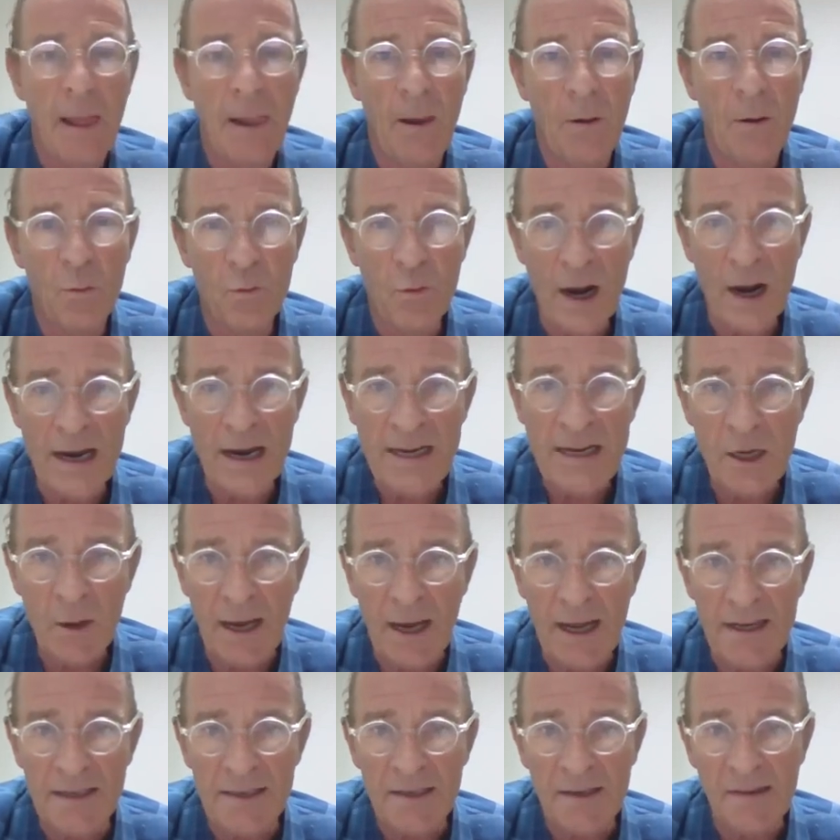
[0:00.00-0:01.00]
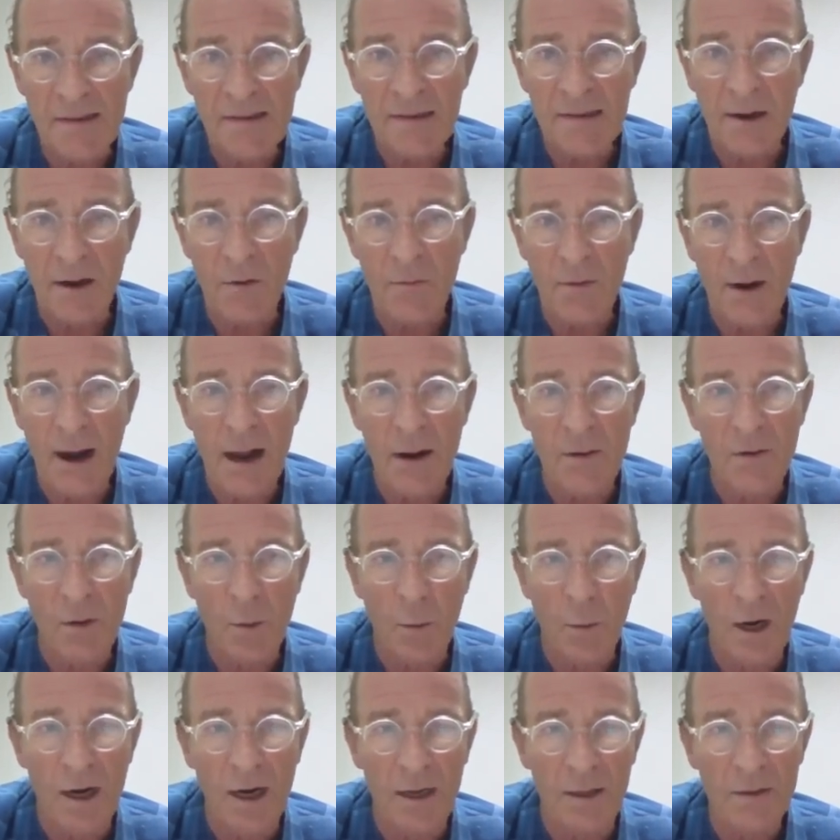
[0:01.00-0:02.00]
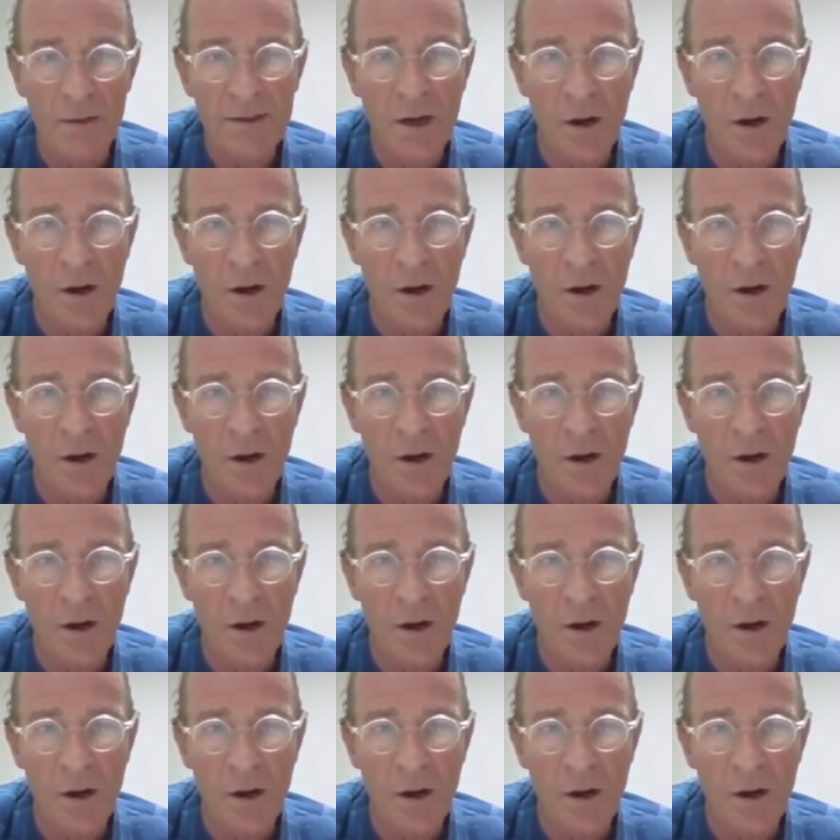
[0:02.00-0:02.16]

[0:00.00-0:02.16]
regulators around the world,